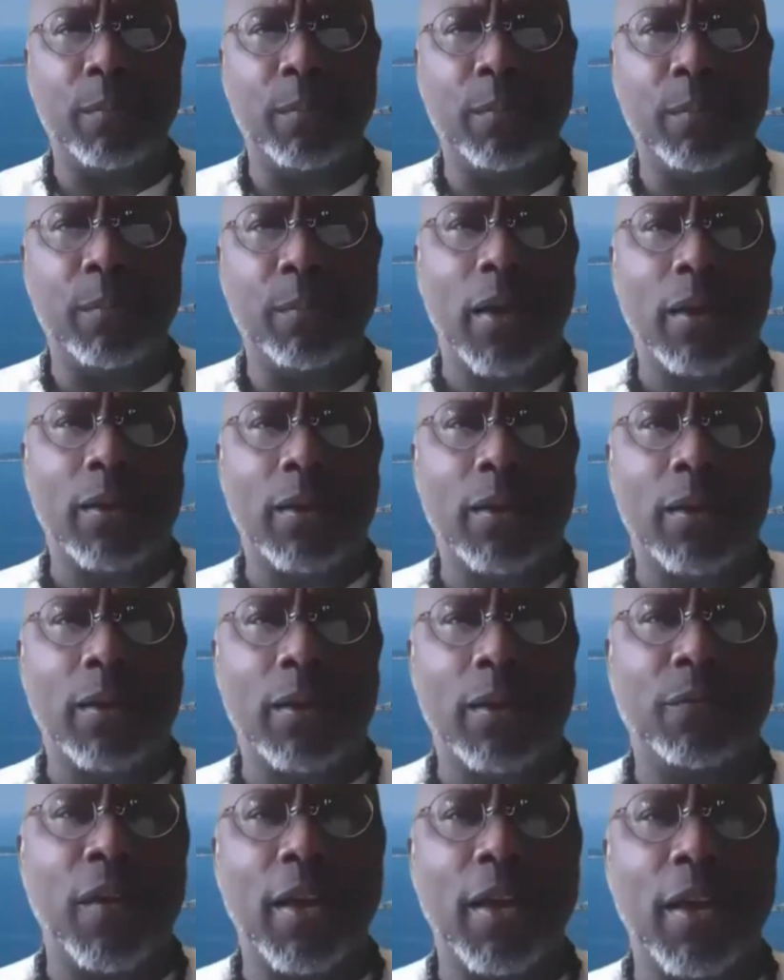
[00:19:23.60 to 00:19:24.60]
be able to
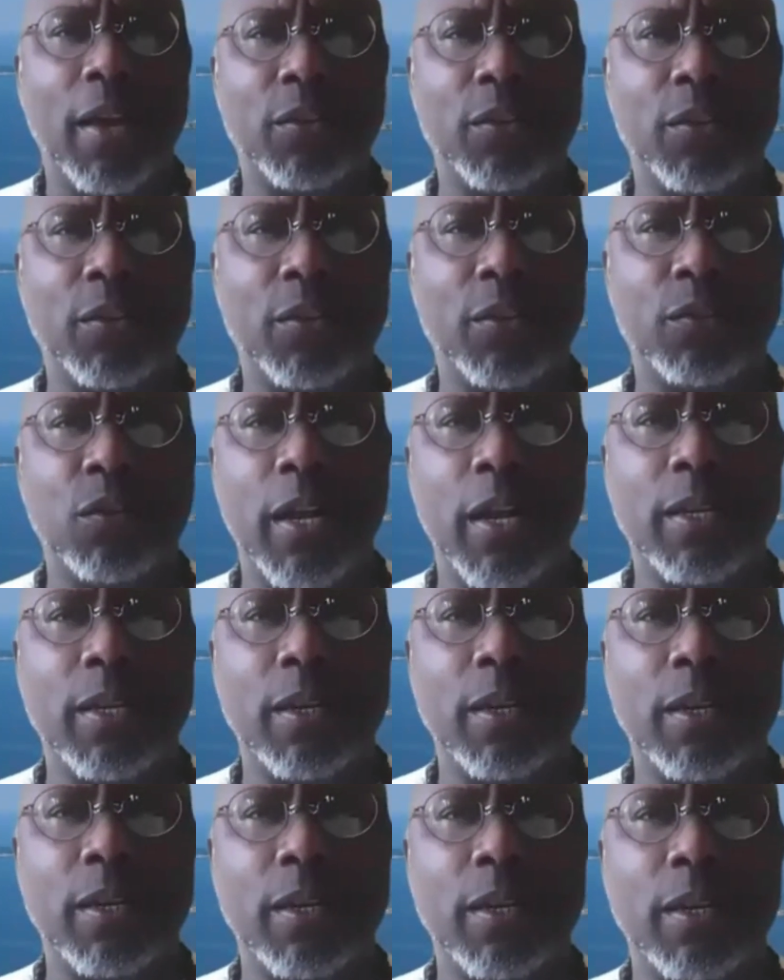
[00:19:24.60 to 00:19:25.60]
find strong
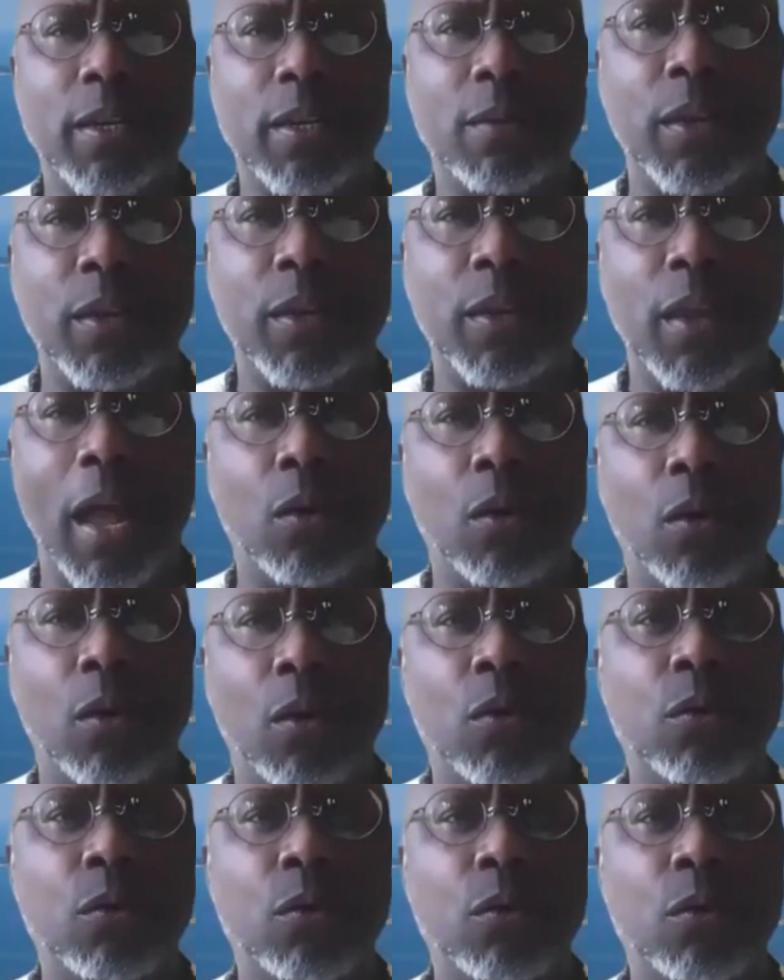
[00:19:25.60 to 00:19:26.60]
identity within
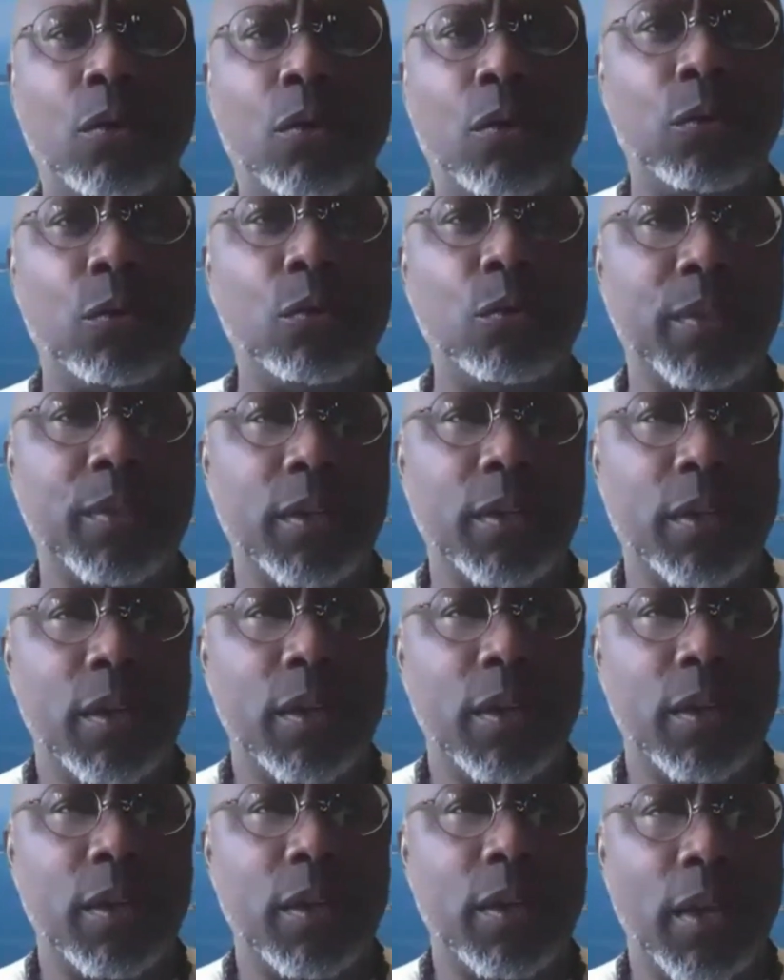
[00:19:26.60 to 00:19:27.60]
our own groups
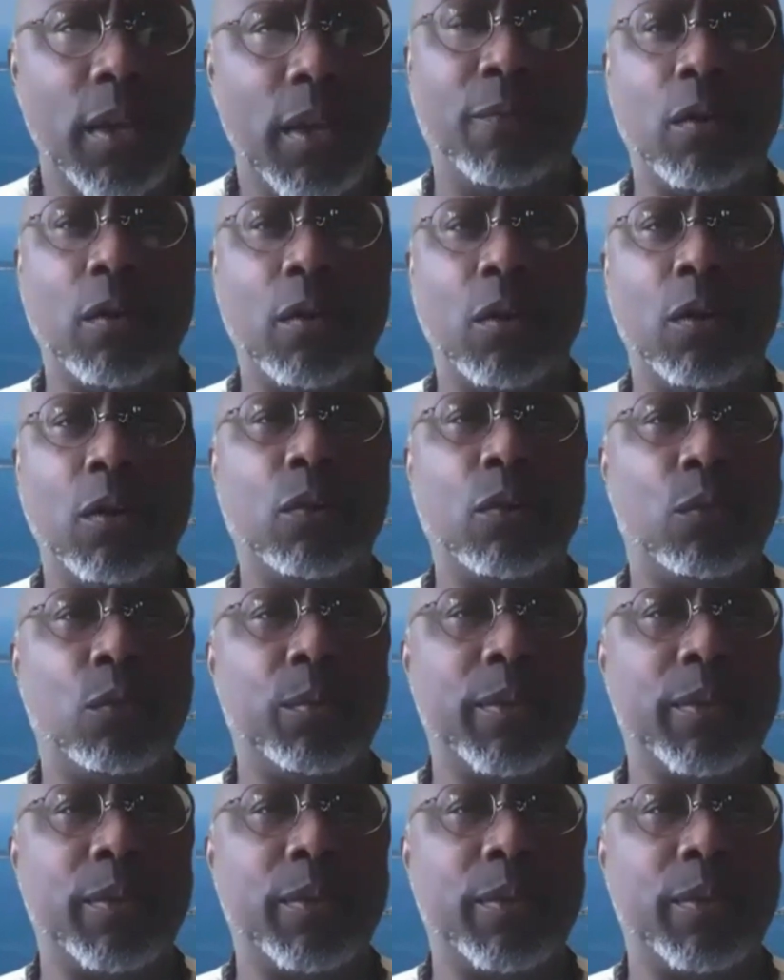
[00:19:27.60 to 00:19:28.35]
and view our